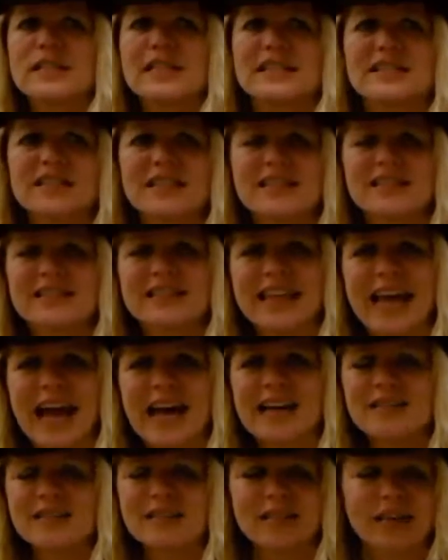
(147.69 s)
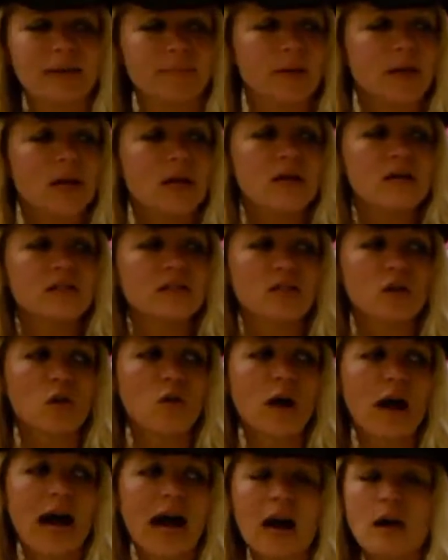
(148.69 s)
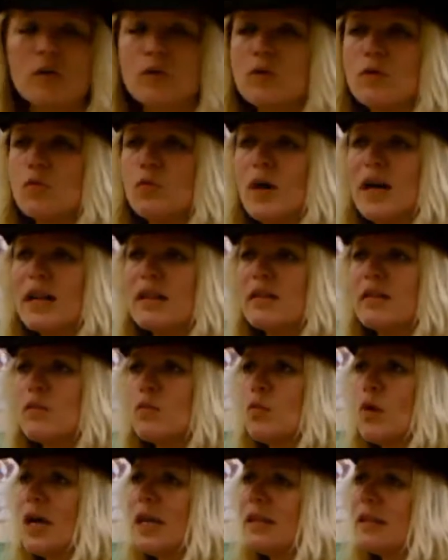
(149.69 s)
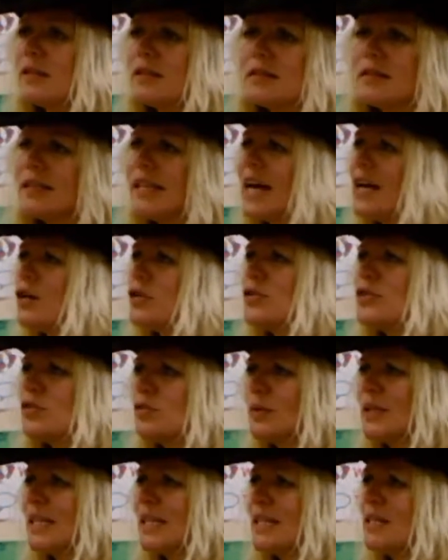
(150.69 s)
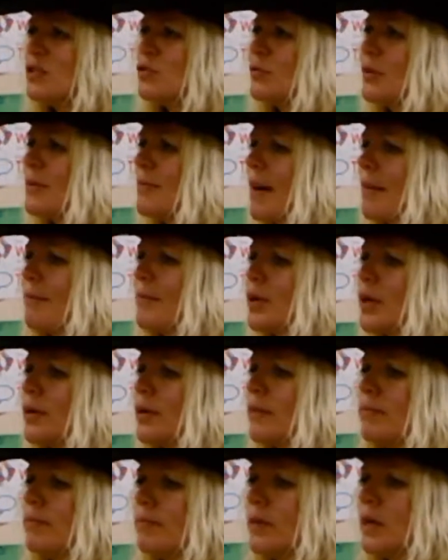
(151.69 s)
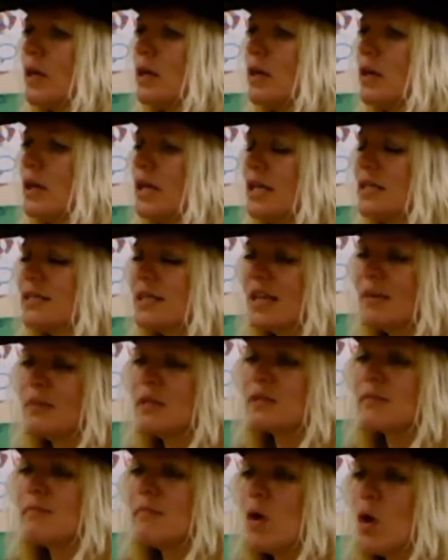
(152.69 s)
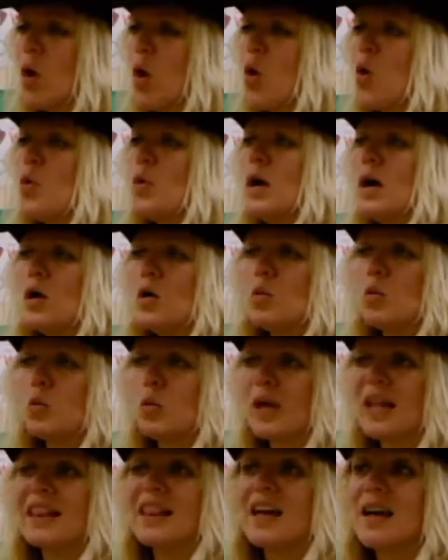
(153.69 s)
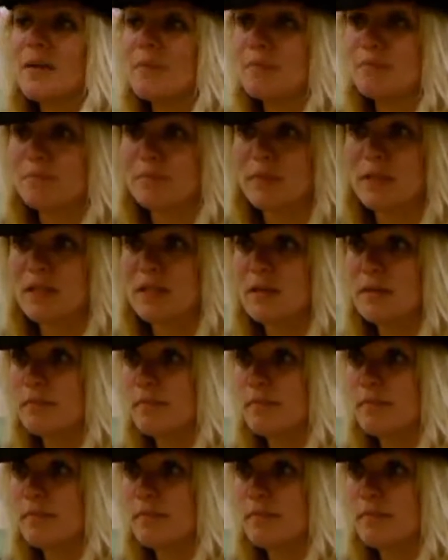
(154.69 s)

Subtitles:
It's his last name. So what letters do we need to remember? His name is Mo Willems.